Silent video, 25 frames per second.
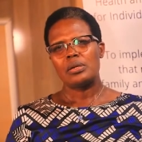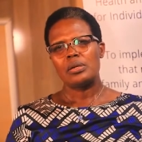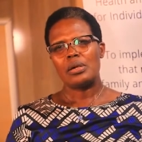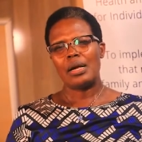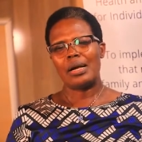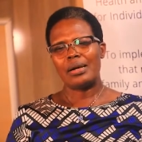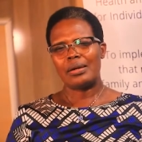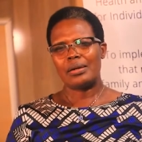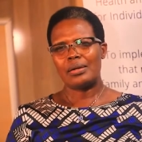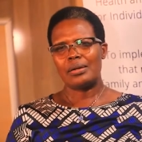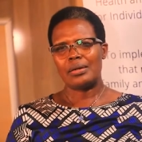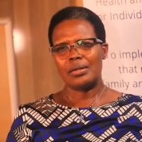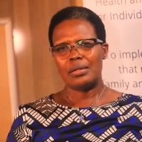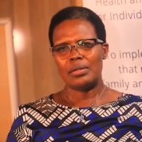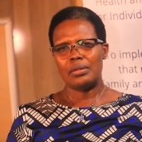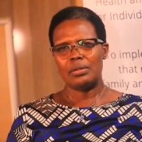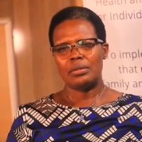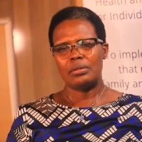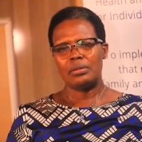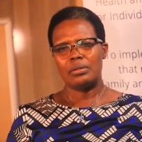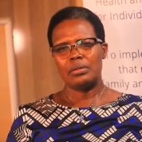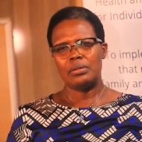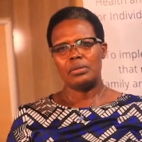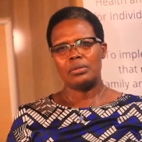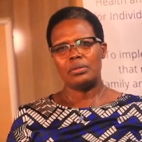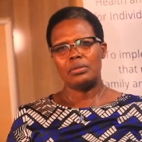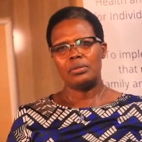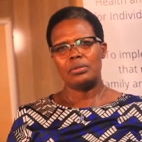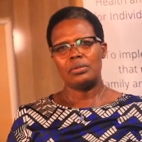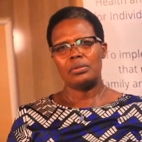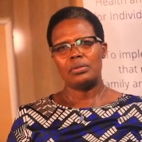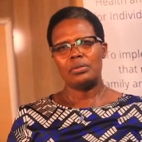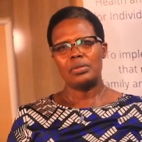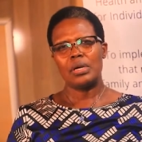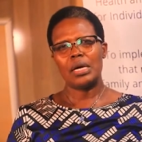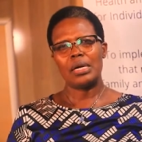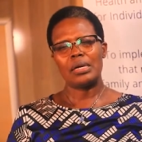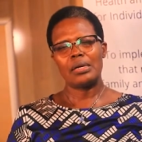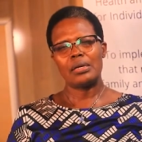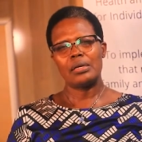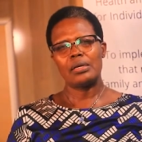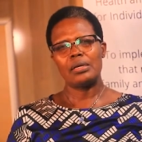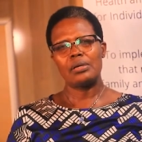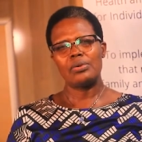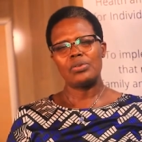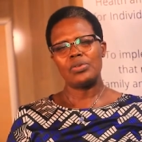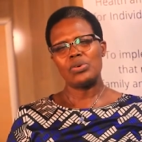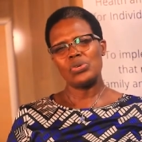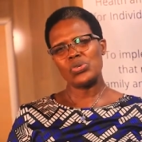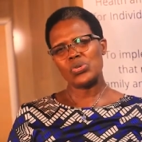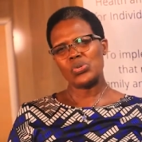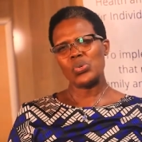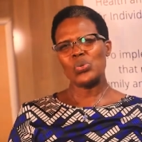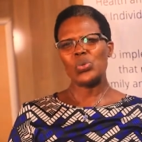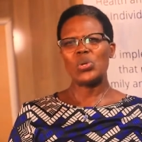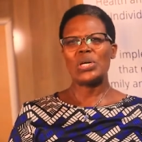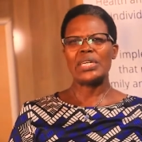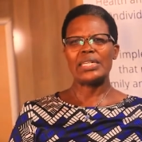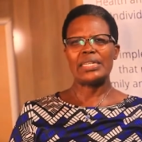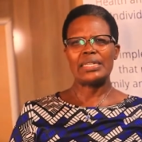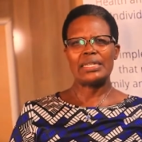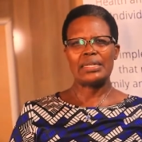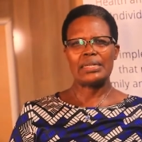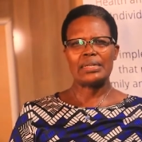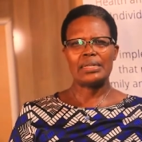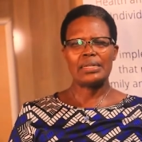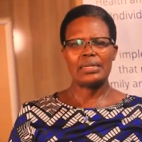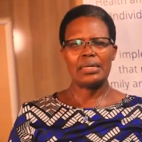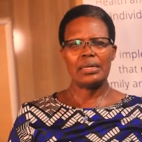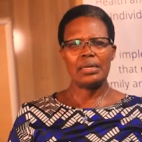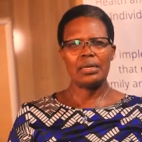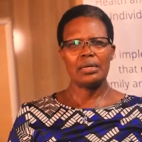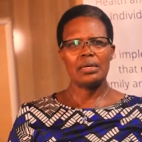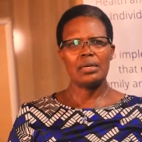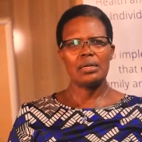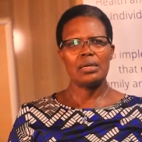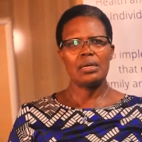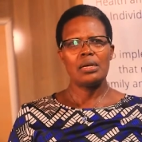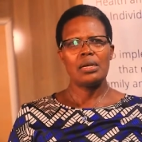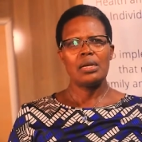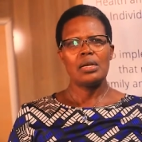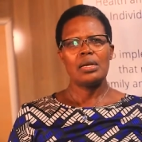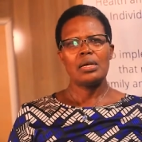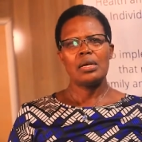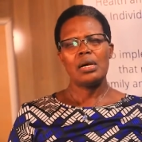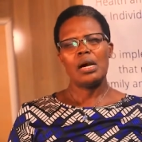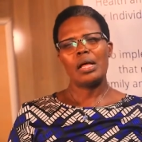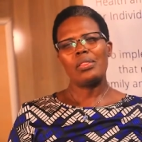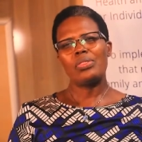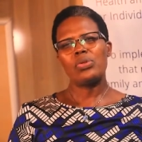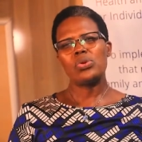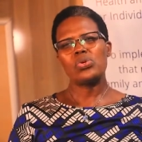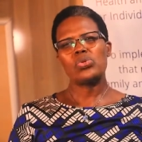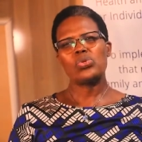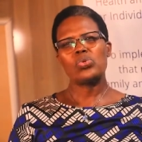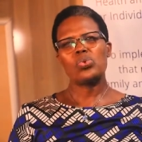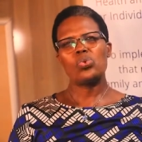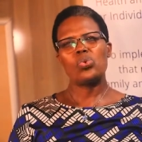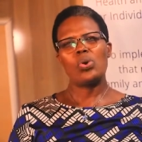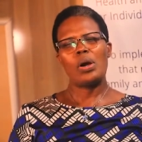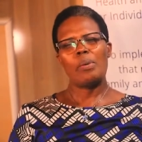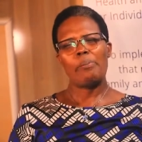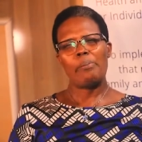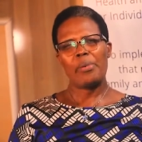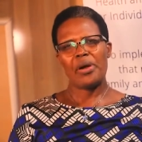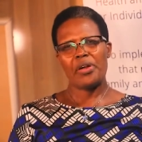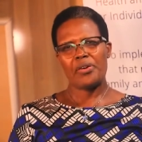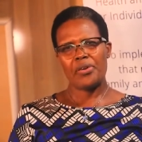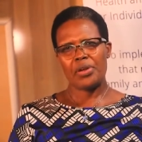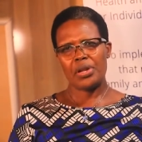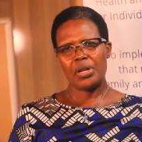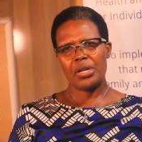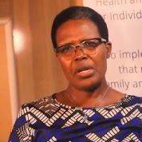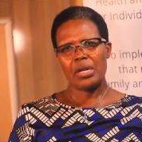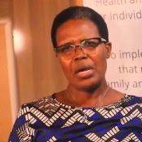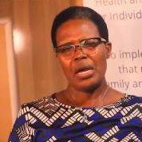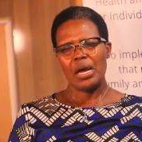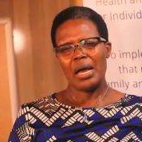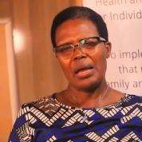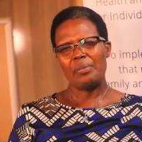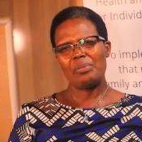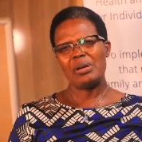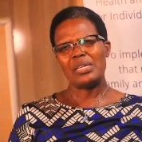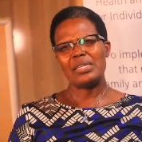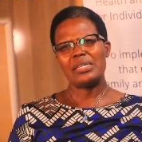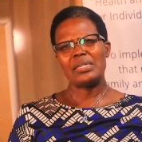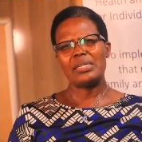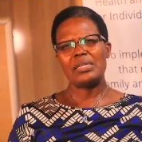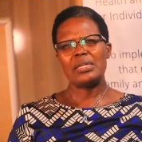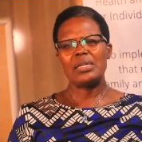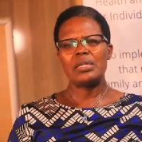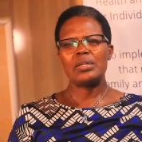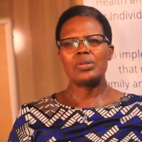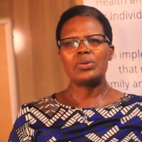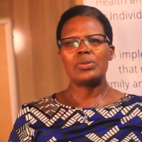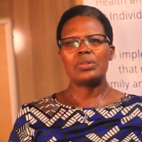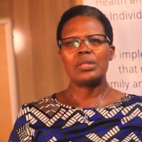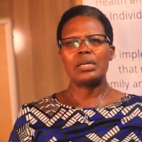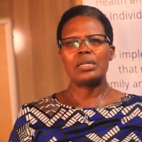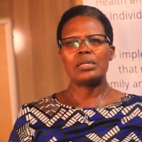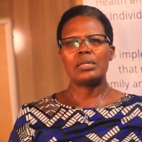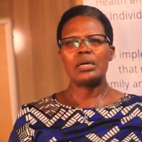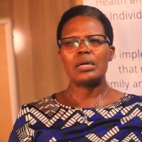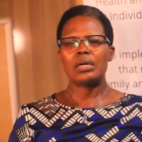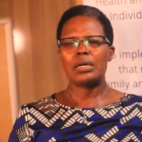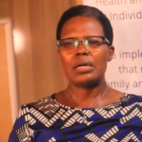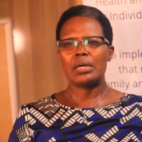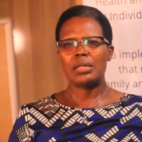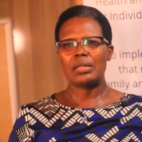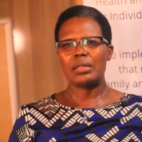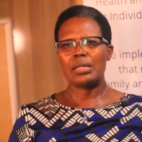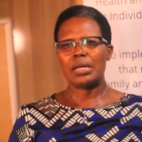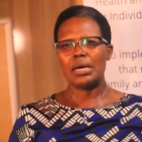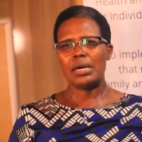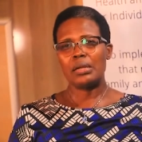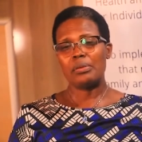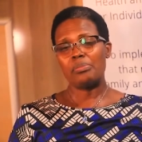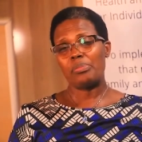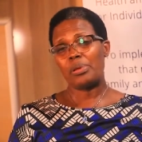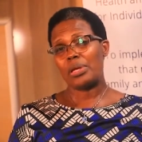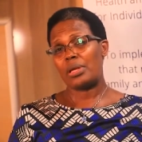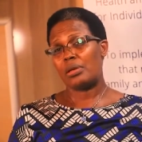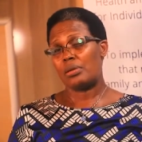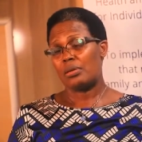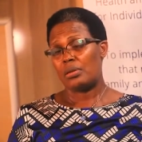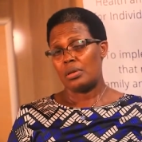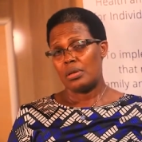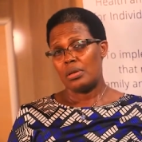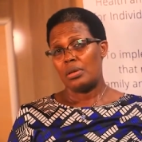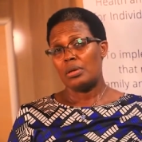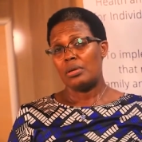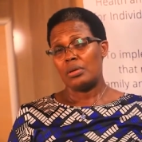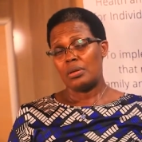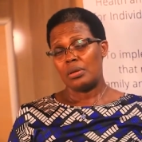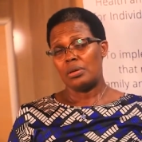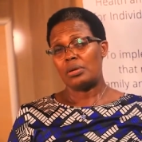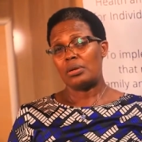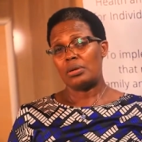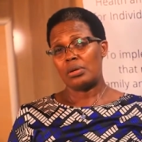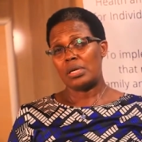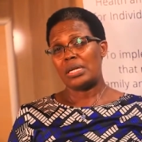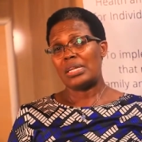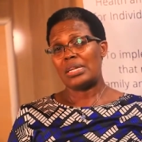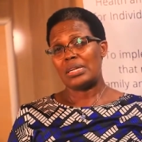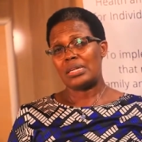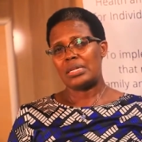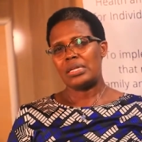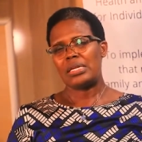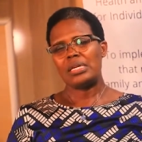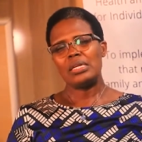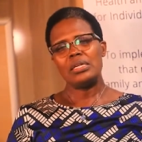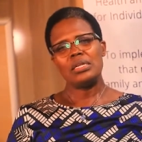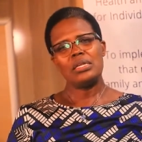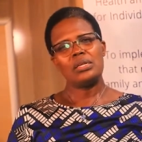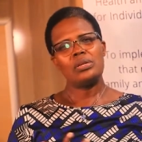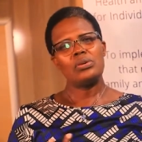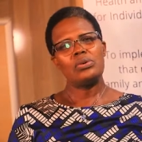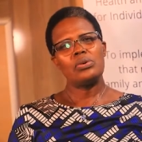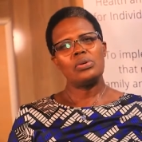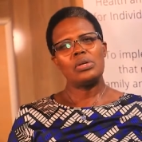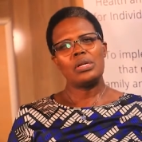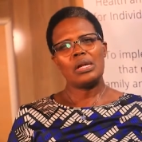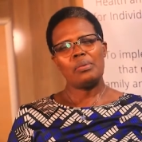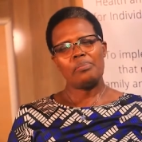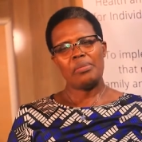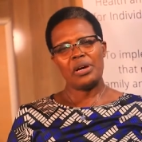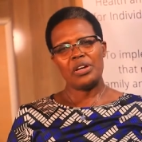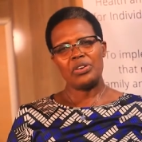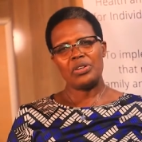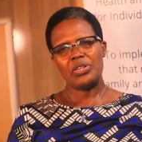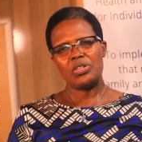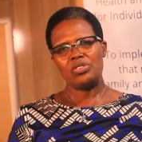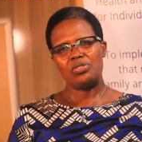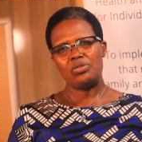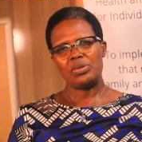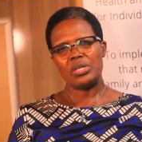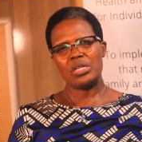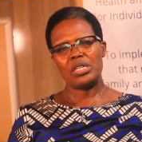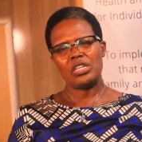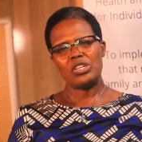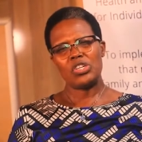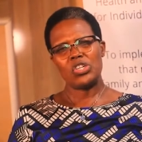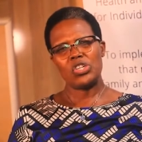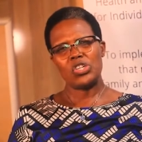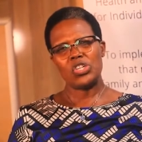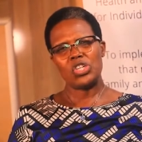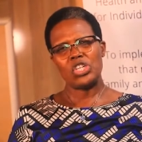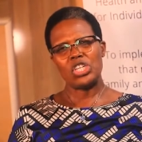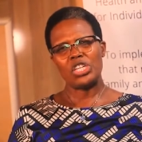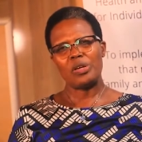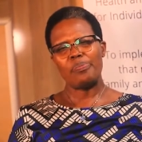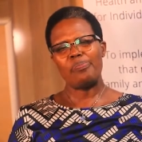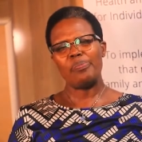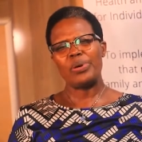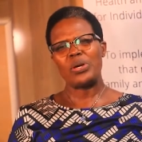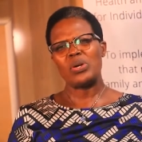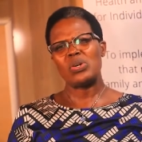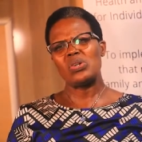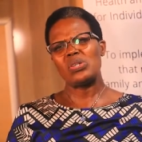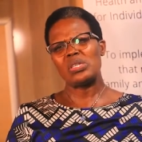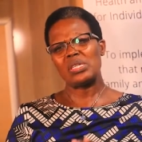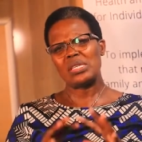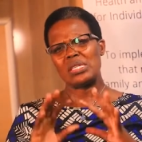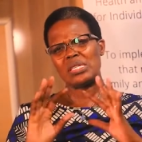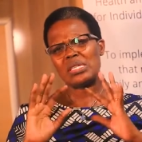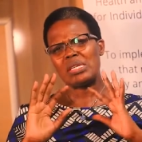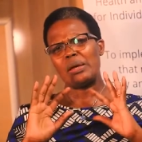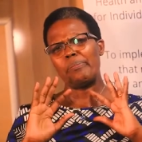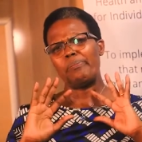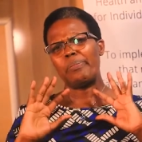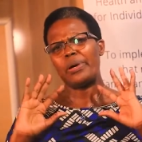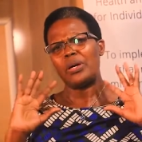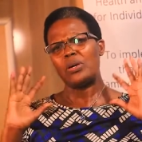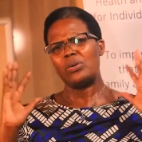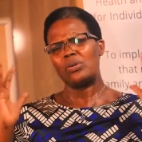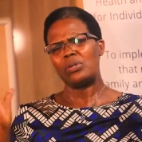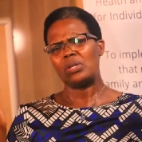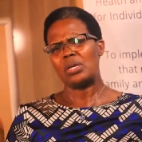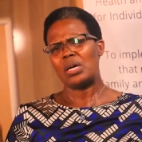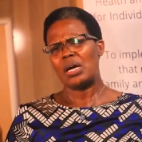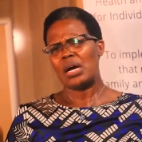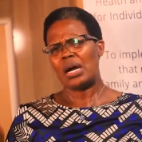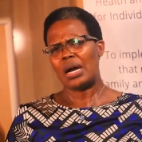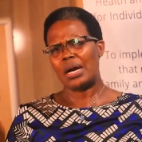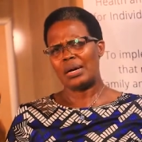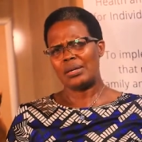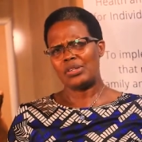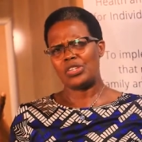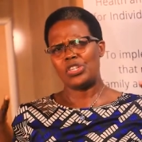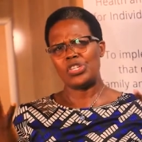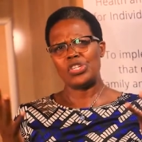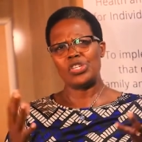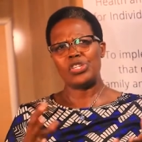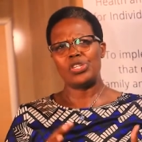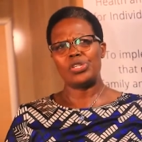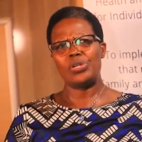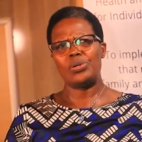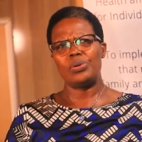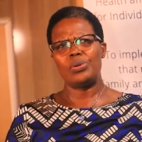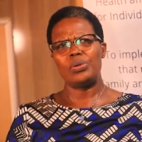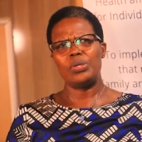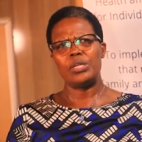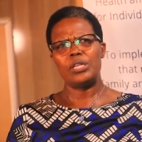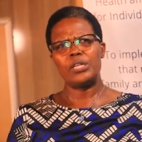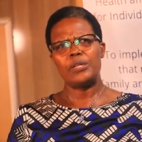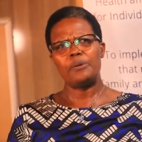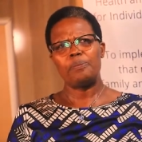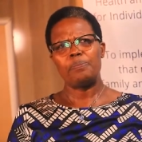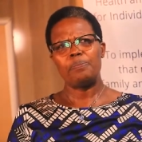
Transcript: A girl. Those who are dating and those who are married. I must tell you that a girl can be in a dating or in a marriage relationship because it's about attitude.